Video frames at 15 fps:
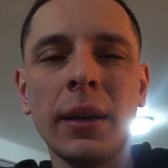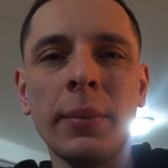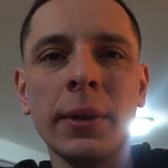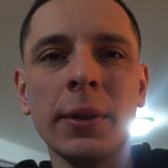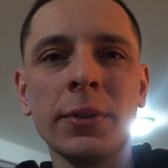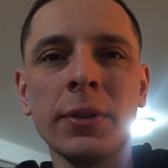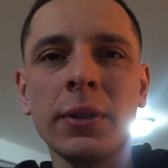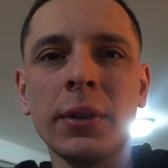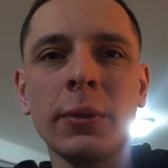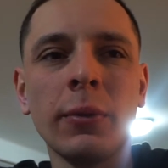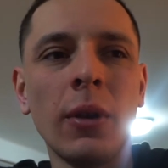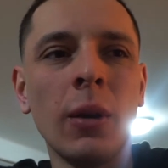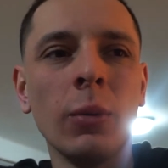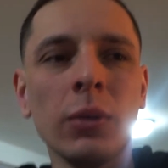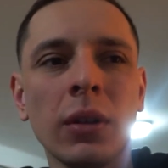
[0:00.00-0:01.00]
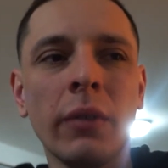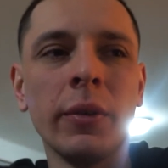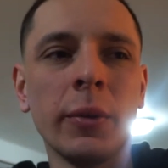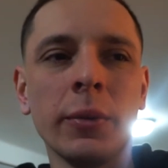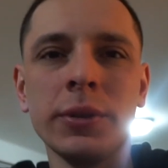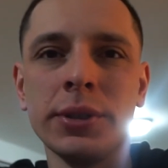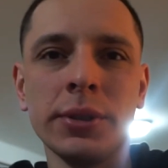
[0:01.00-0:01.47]
I mean, there's nothing wrong with
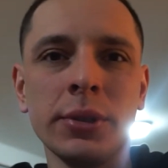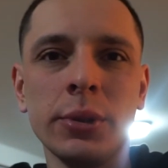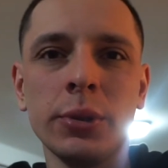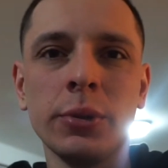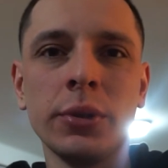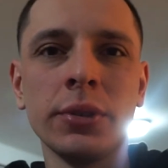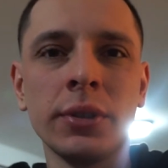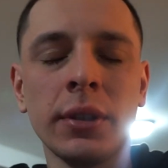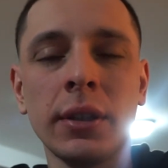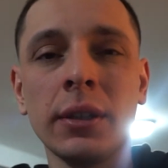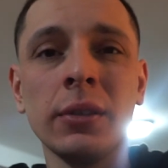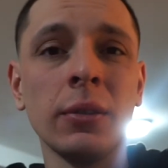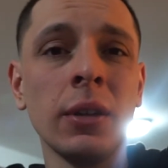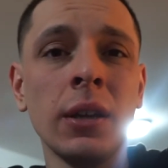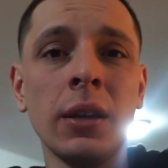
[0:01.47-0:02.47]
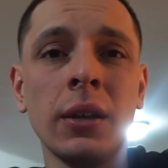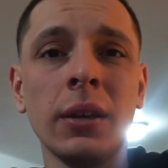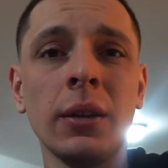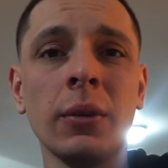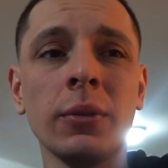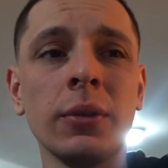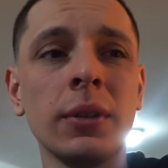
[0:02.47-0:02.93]
loving what you do. There's nothing,
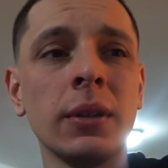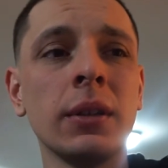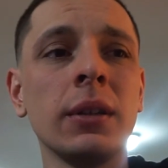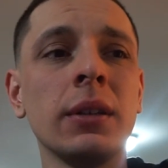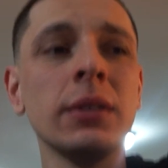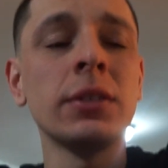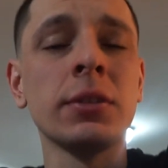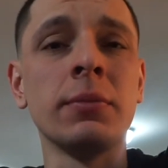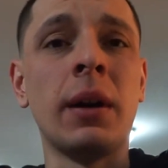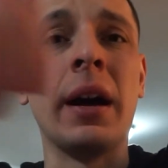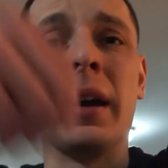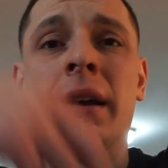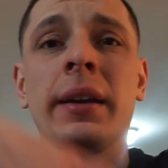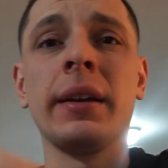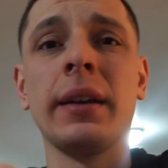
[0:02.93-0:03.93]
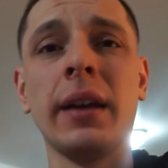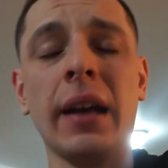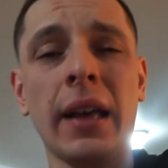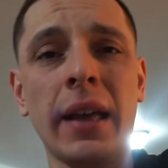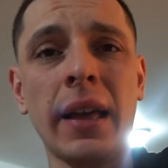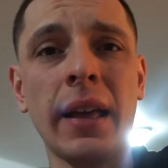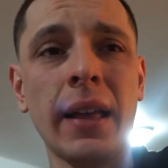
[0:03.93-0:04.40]
this is my
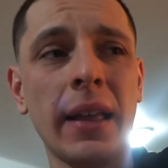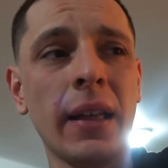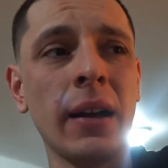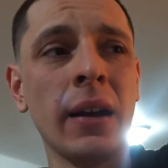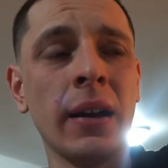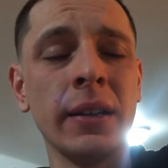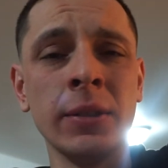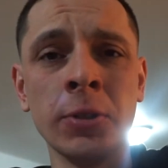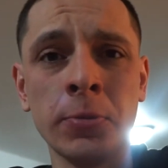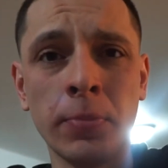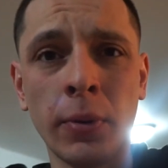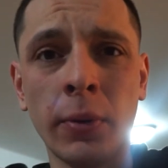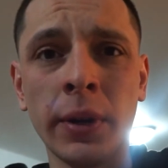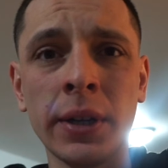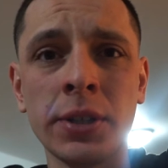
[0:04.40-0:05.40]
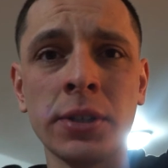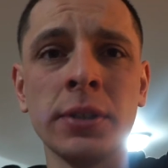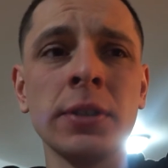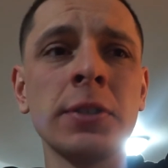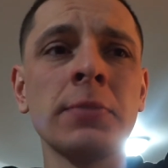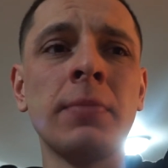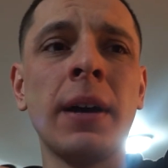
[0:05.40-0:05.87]
inspiration.
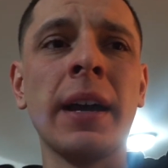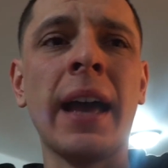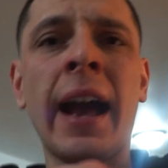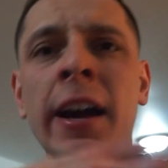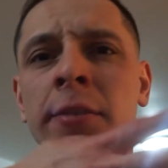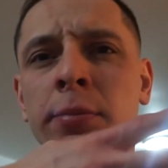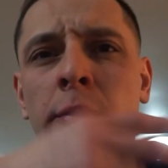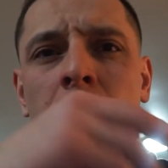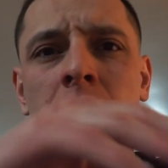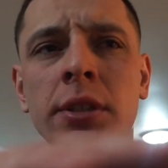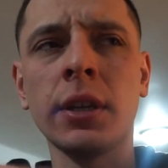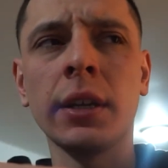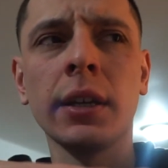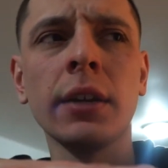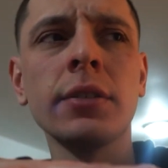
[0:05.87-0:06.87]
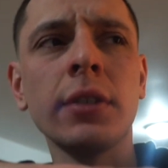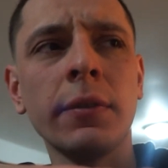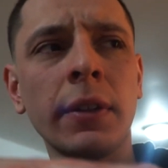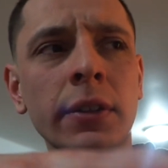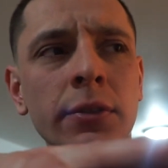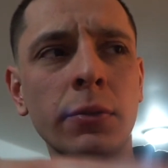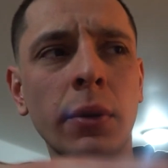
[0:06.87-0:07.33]
This is my aspiration, I guess, if
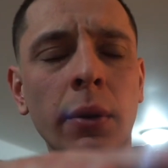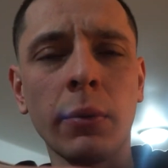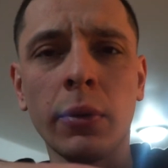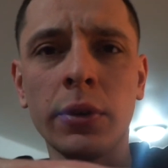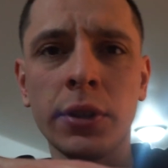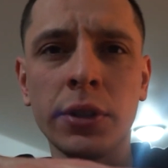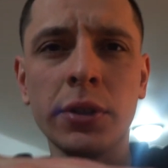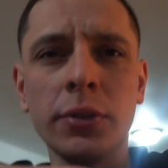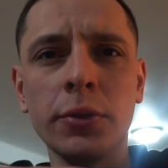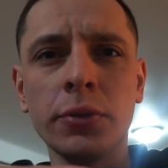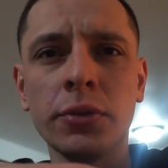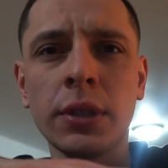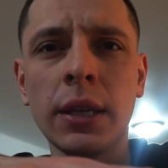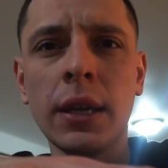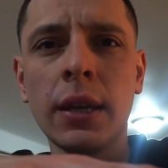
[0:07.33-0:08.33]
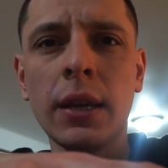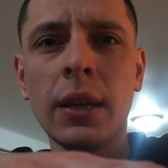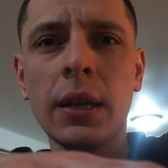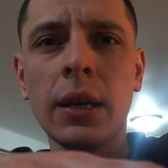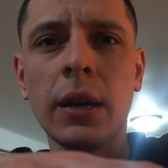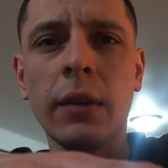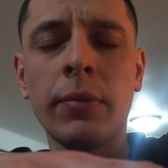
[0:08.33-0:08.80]
that's the right word to use,
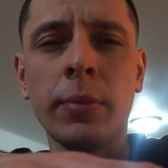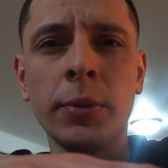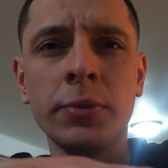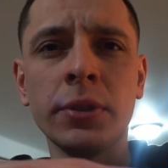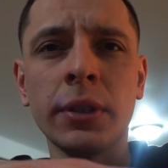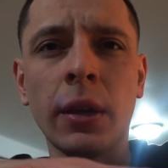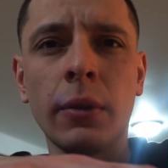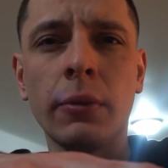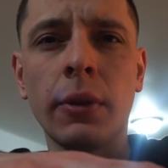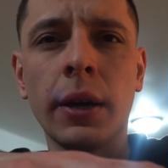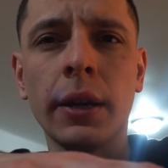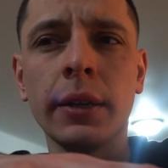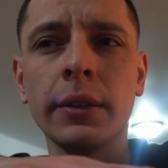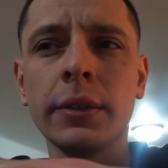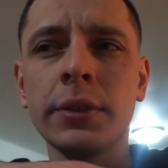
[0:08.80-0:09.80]
from using that right.